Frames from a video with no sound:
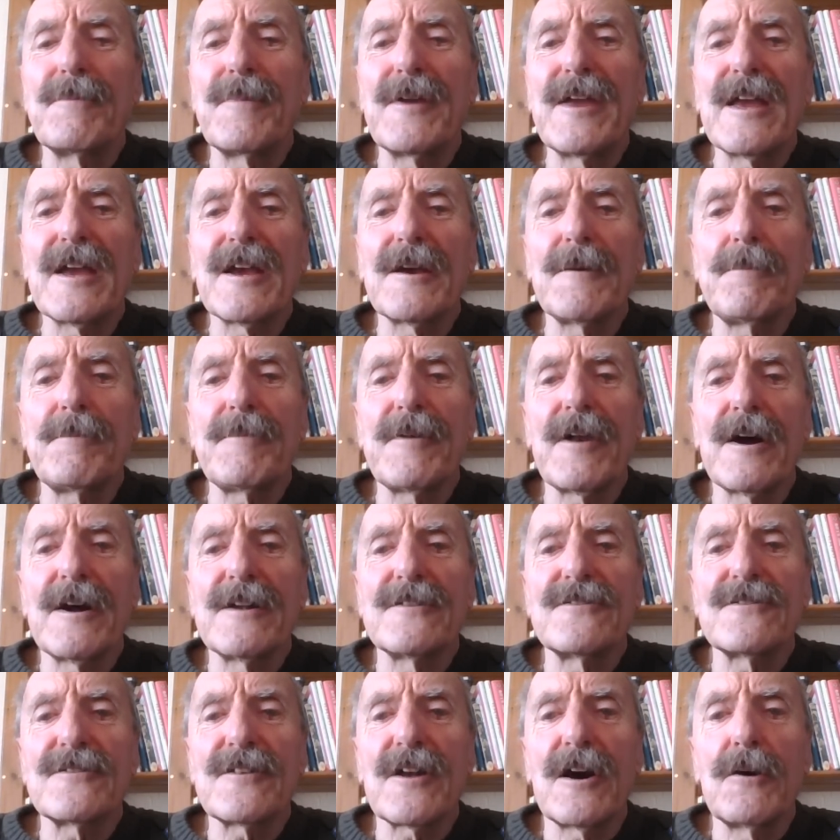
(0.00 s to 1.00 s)
being
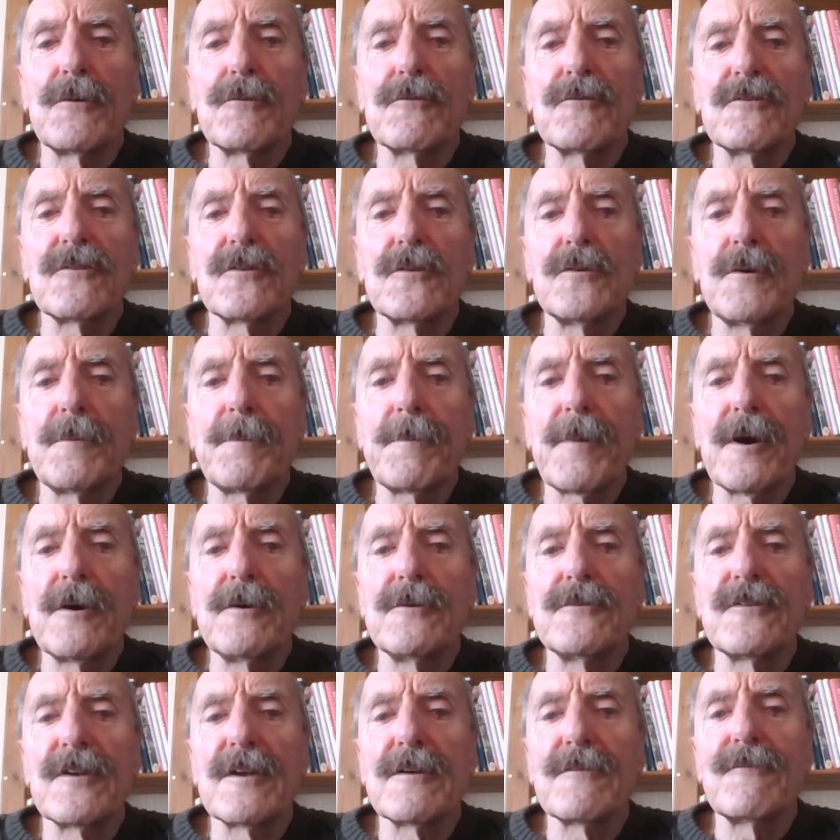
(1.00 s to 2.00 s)
obliged to hold two
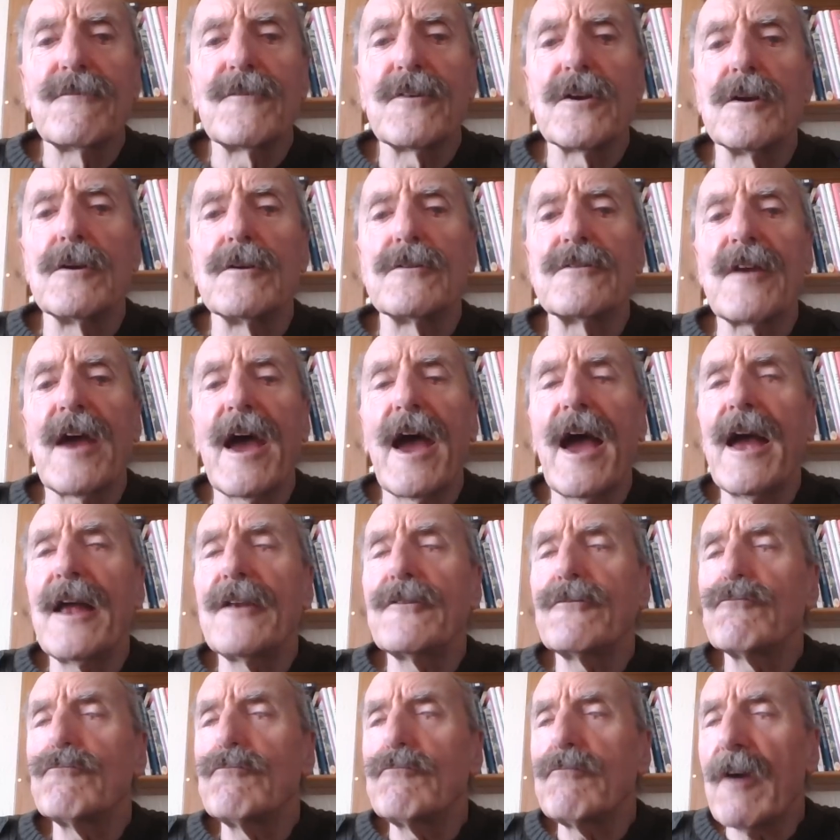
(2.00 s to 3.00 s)
opposing views
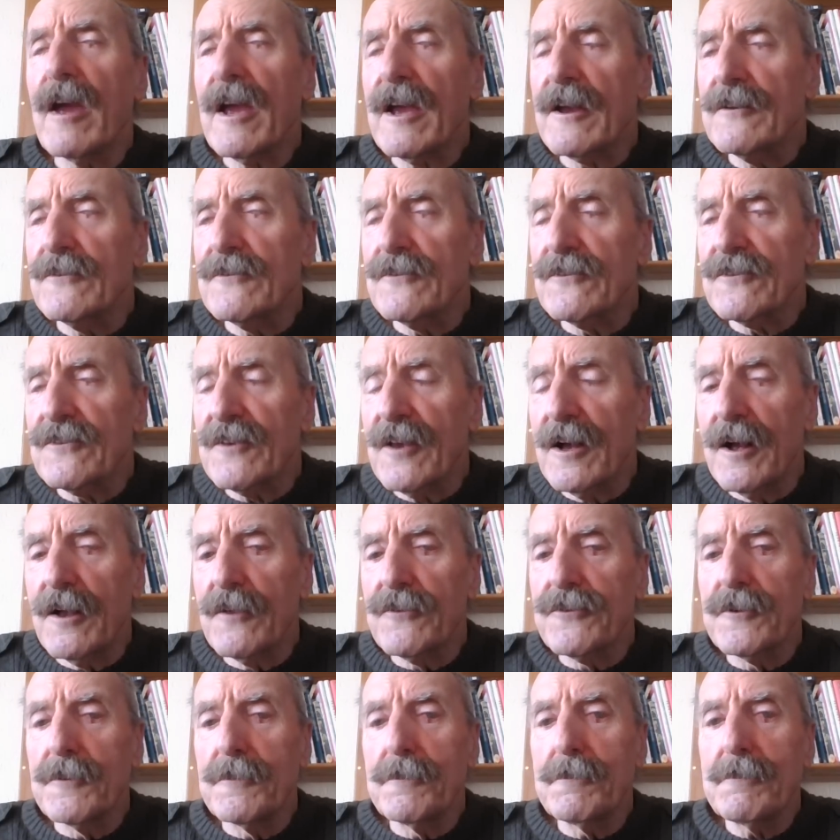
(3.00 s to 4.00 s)
and
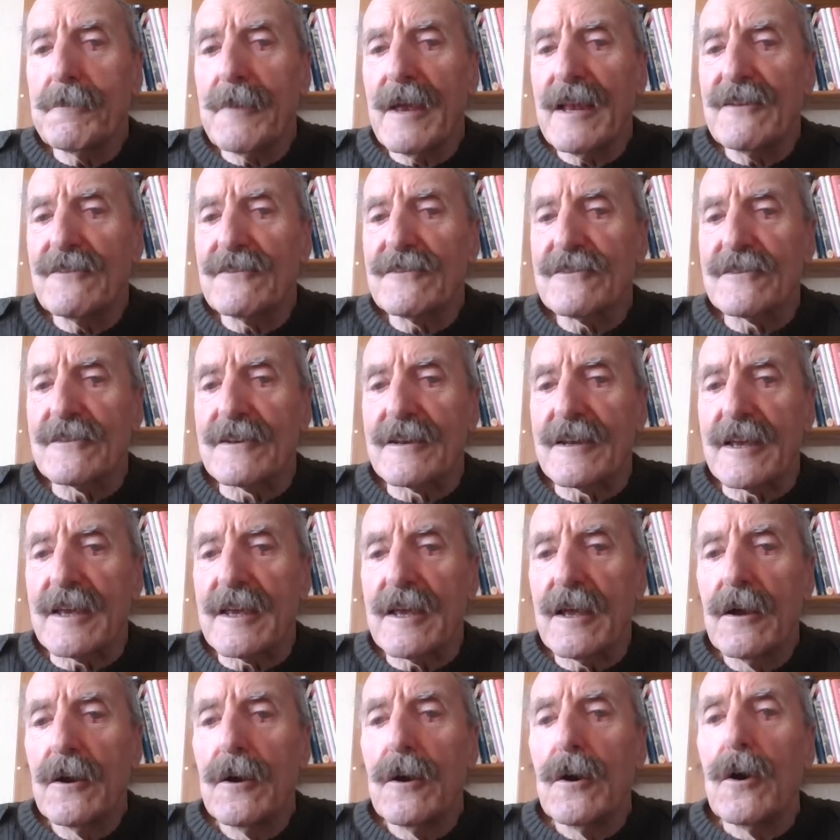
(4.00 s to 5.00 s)
reconcile them
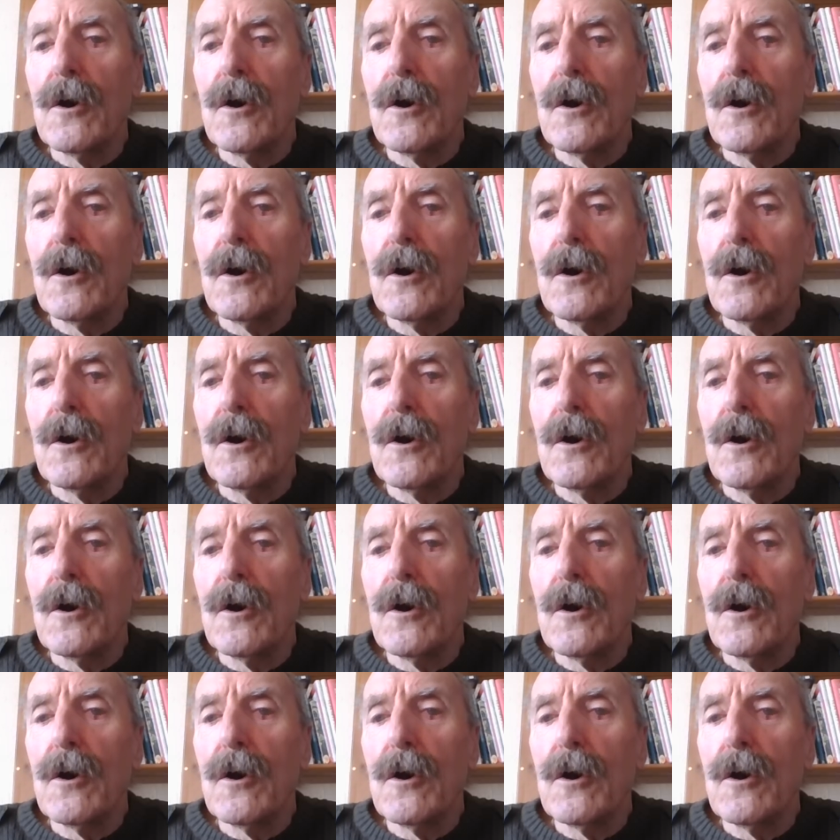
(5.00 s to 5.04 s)
mentally